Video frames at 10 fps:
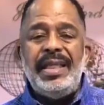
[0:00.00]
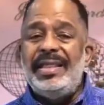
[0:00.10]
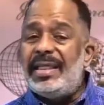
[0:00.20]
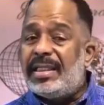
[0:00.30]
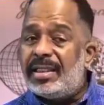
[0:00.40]

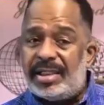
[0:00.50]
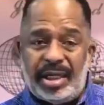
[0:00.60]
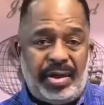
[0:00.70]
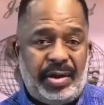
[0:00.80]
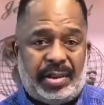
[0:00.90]
this is
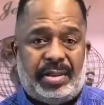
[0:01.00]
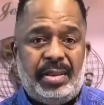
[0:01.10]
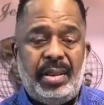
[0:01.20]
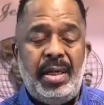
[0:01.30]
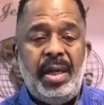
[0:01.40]
serious
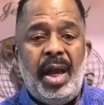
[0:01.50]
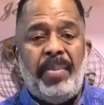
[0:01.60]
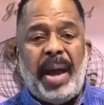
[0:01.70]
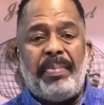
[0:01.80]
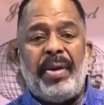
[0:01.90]
about